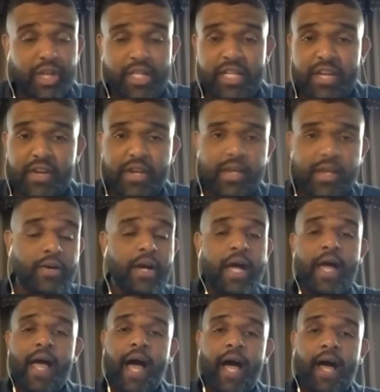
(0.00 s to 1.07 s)
Ontario.
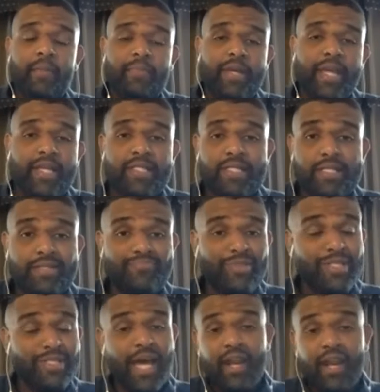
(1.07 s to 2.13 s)
Kingston
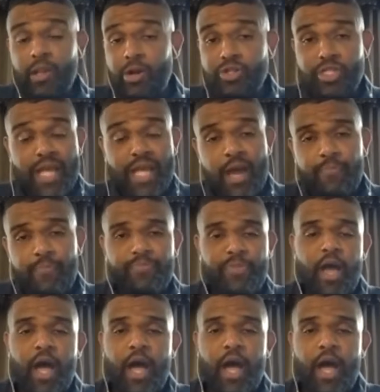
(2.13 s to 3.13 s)
is not a large town.